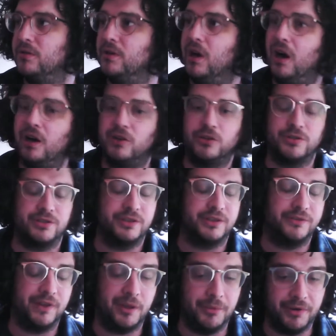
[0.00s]
articles on the
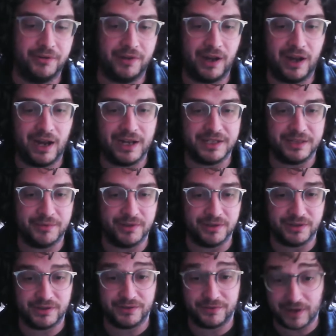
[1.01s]
development of how HTML
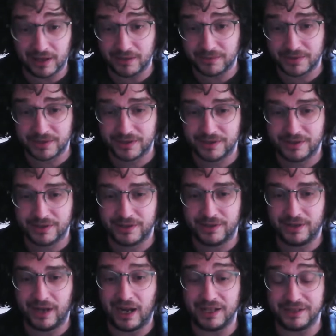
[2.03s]
is developed
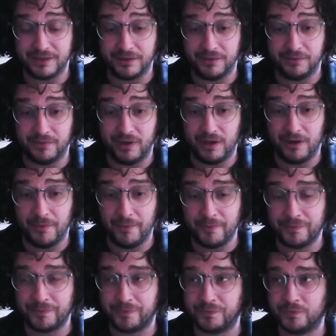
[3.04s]
as a um,
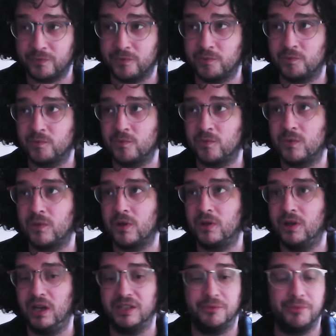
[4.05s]

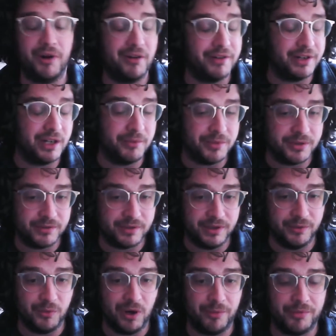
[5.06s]
as a paradigm in
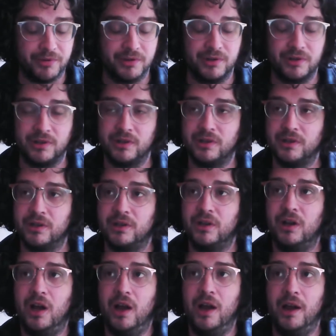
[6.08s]
the web.
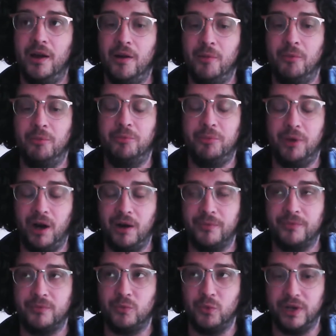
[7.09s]
Um, but
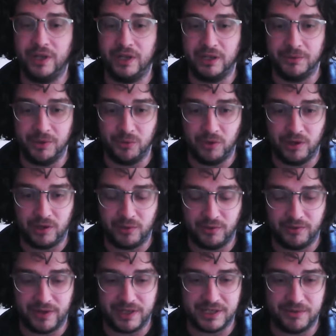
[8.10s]
we are going to be working
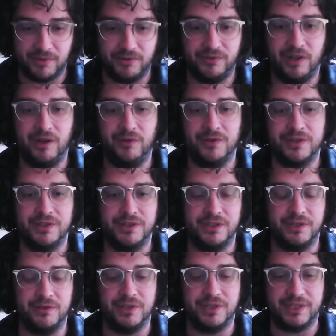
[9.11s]
with HTML5, which is the
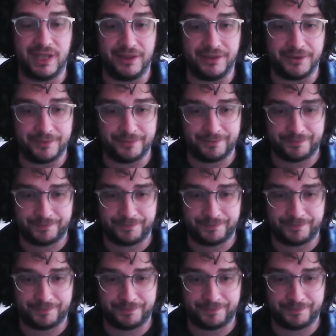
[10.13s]
newest standard.